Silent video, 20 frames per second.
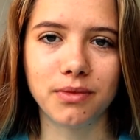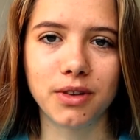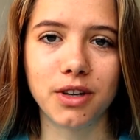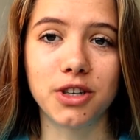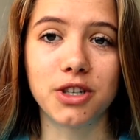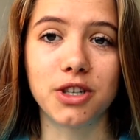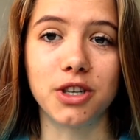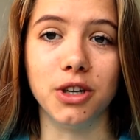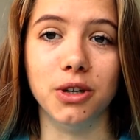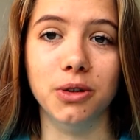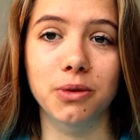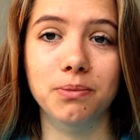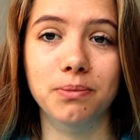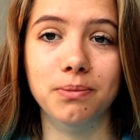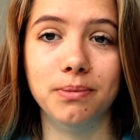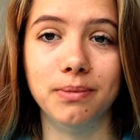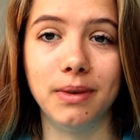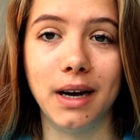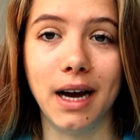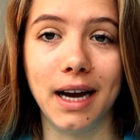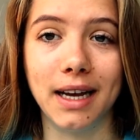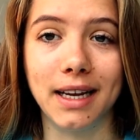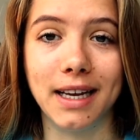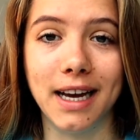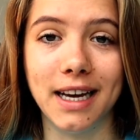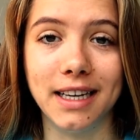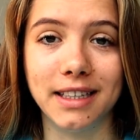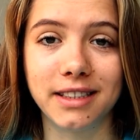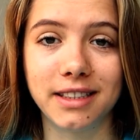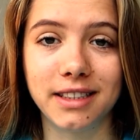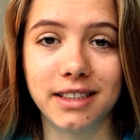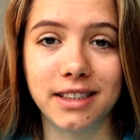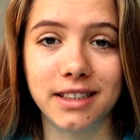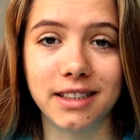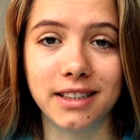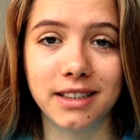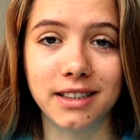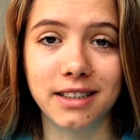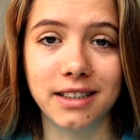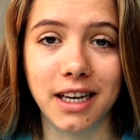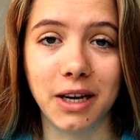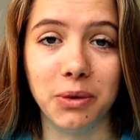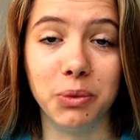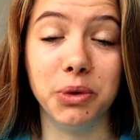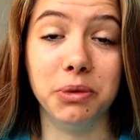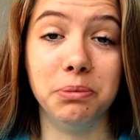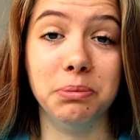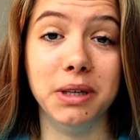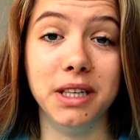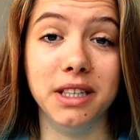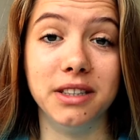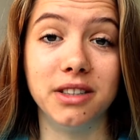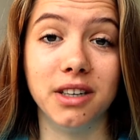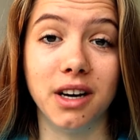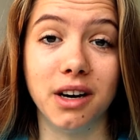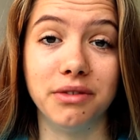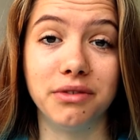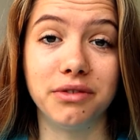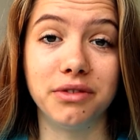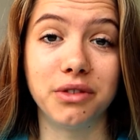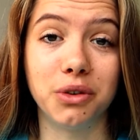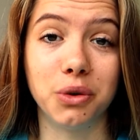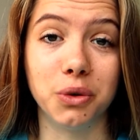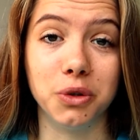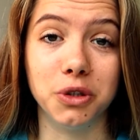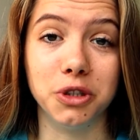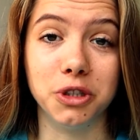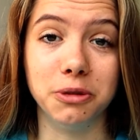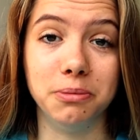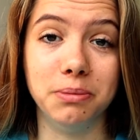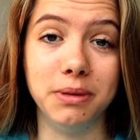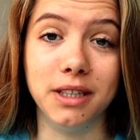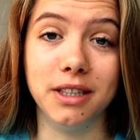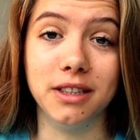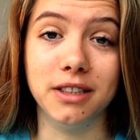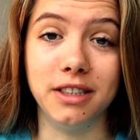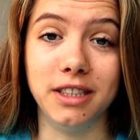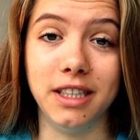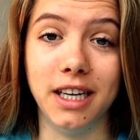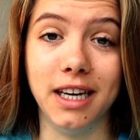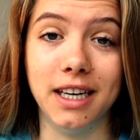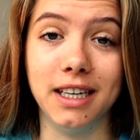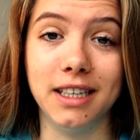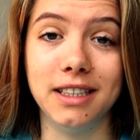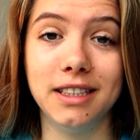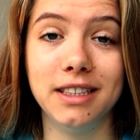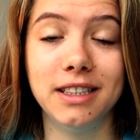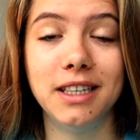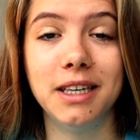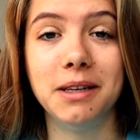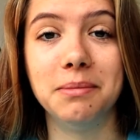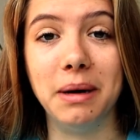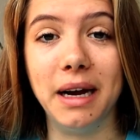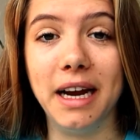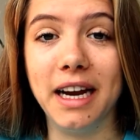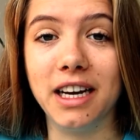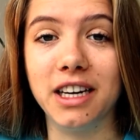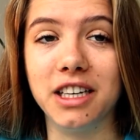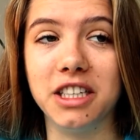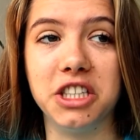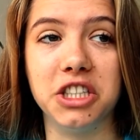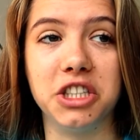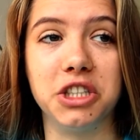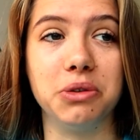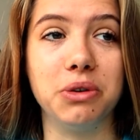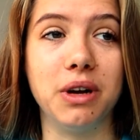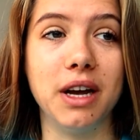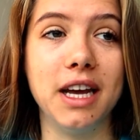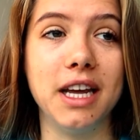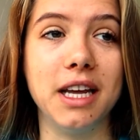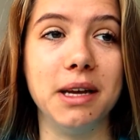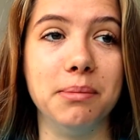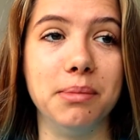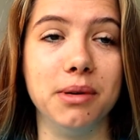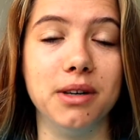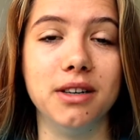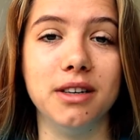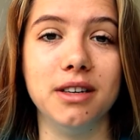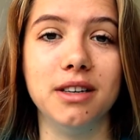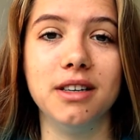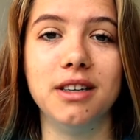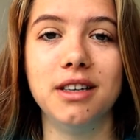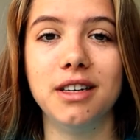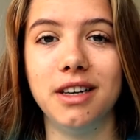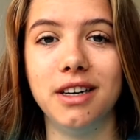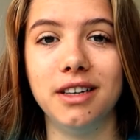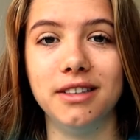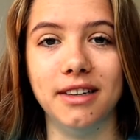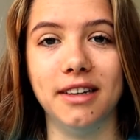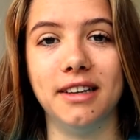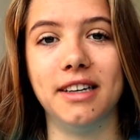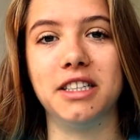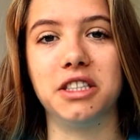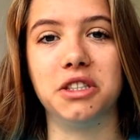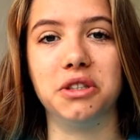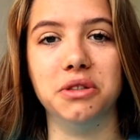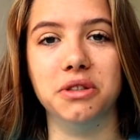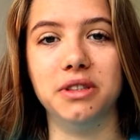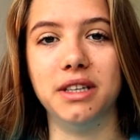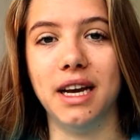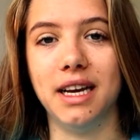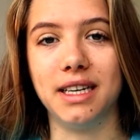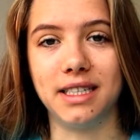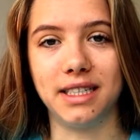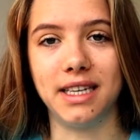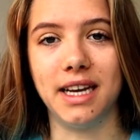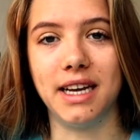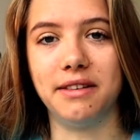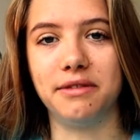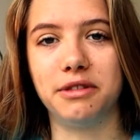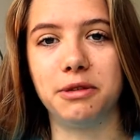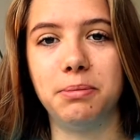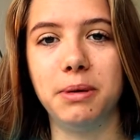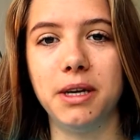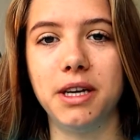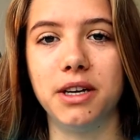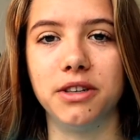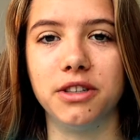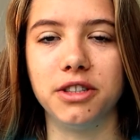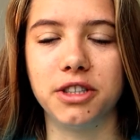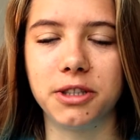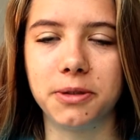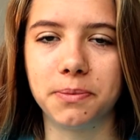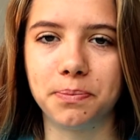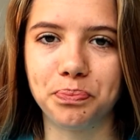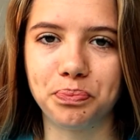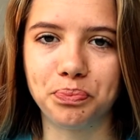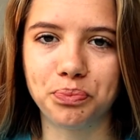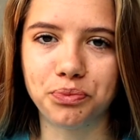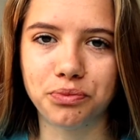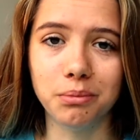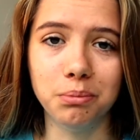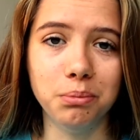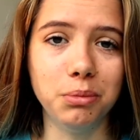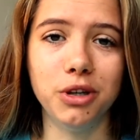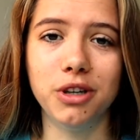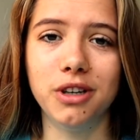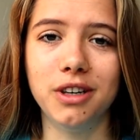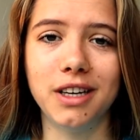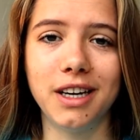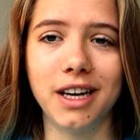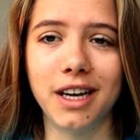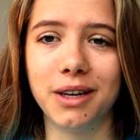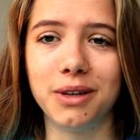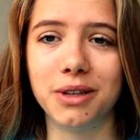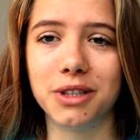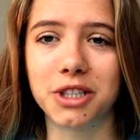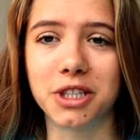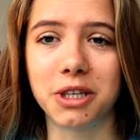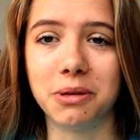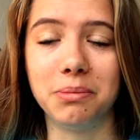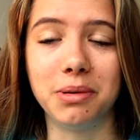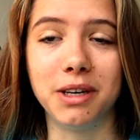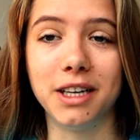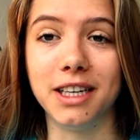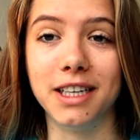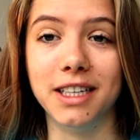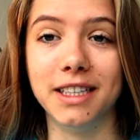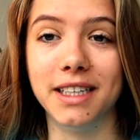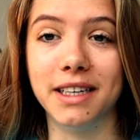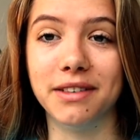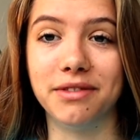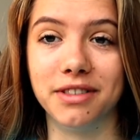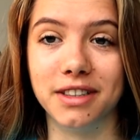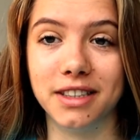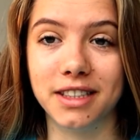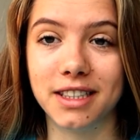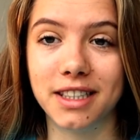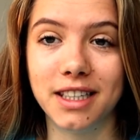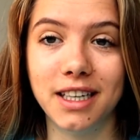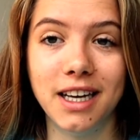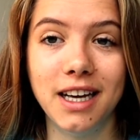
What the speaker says: So I guessed it would be a tough course because my English is okay, but not as good as native speakers. But it was completely different.